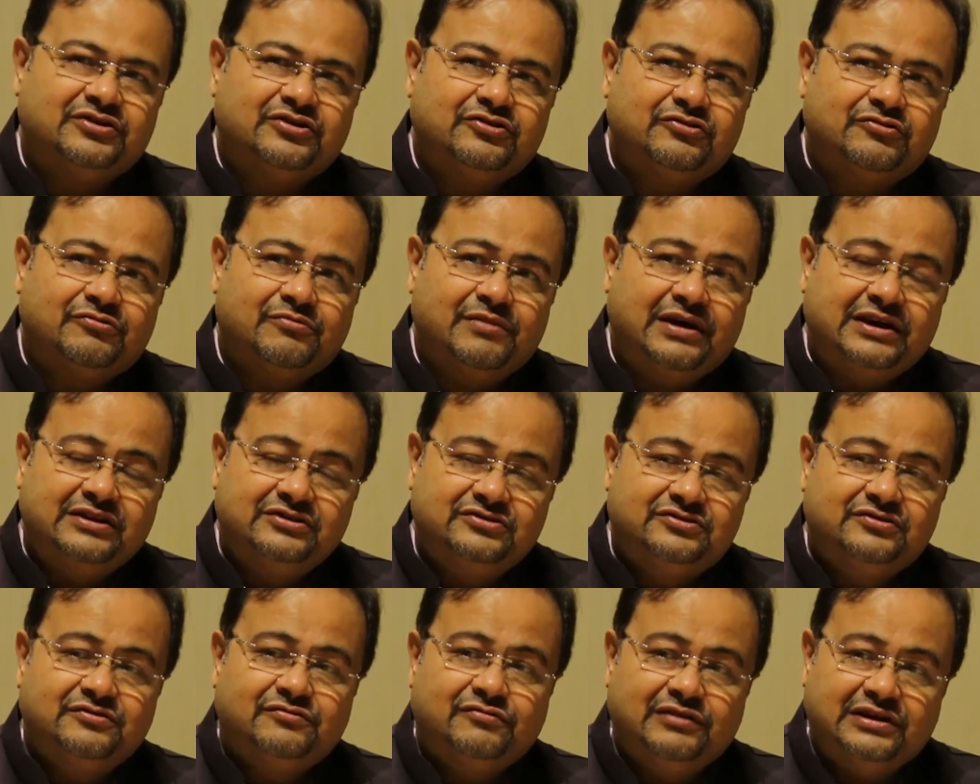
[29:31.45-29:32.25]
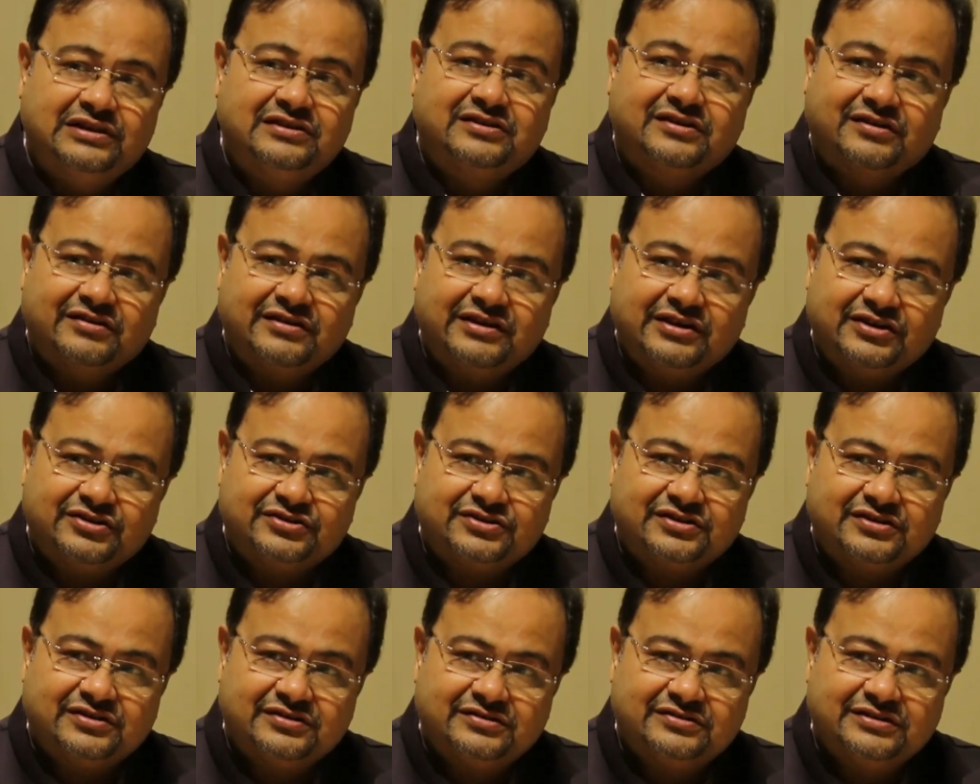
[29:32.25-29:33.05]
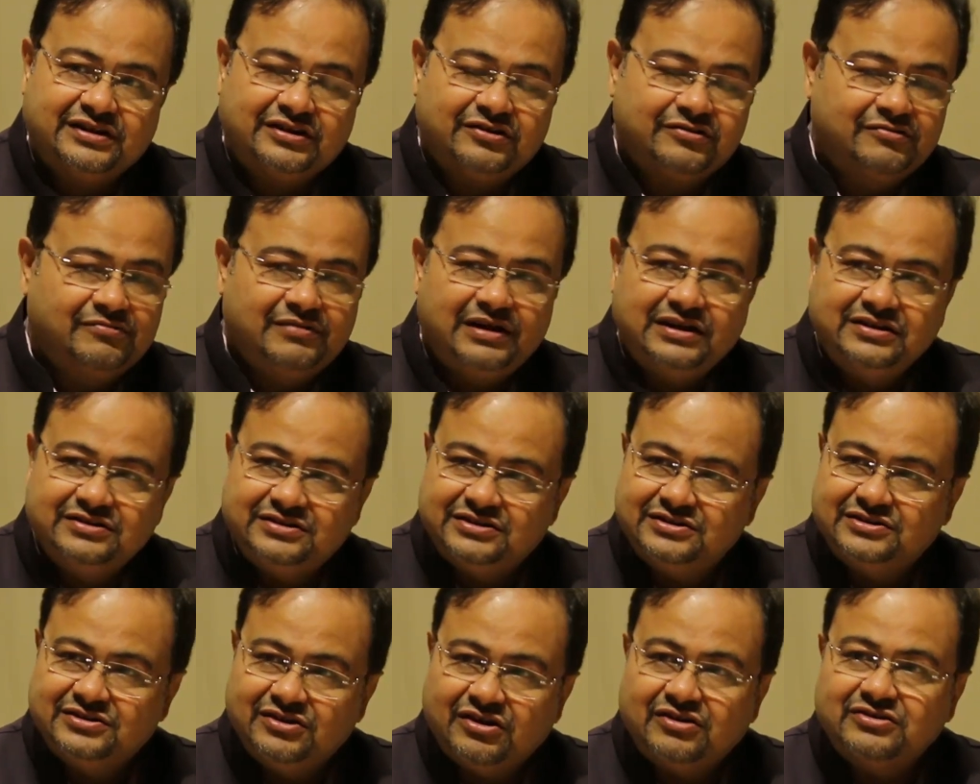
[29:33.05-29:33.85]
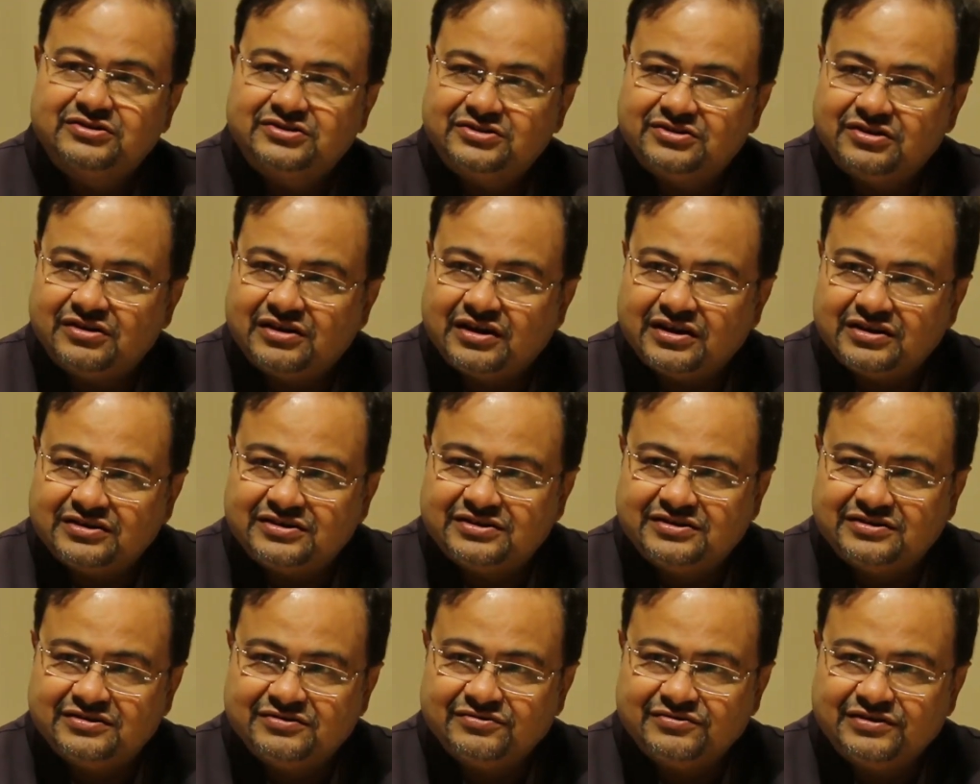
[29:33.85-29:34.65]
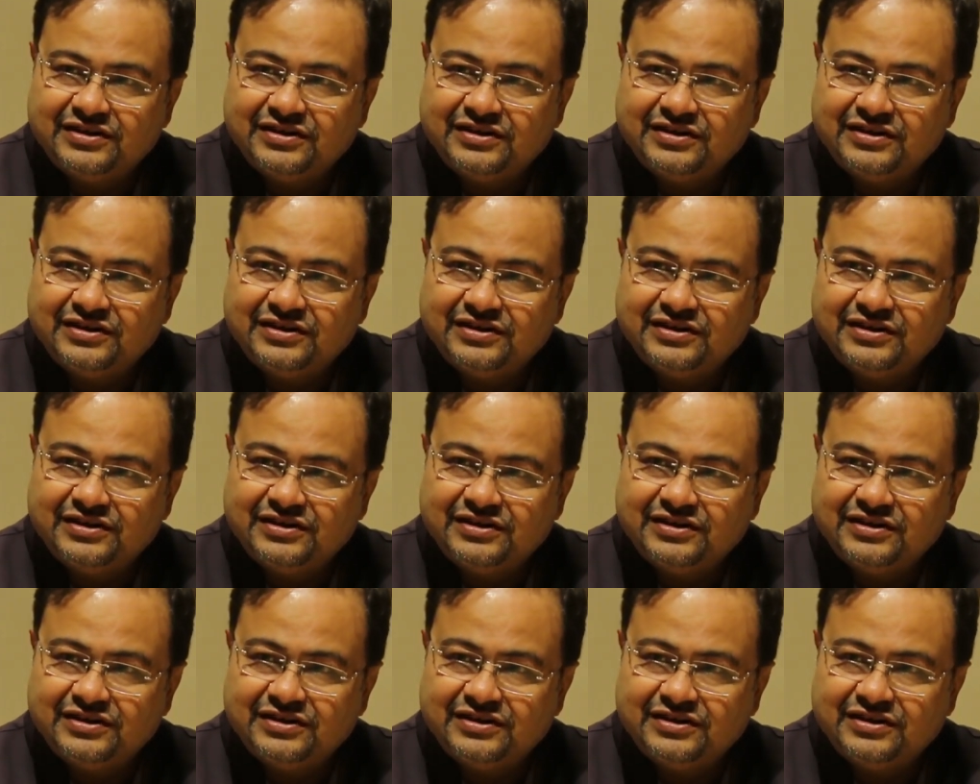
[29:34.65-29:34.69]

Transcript: the romance of wealth creation, the romance is lost on us.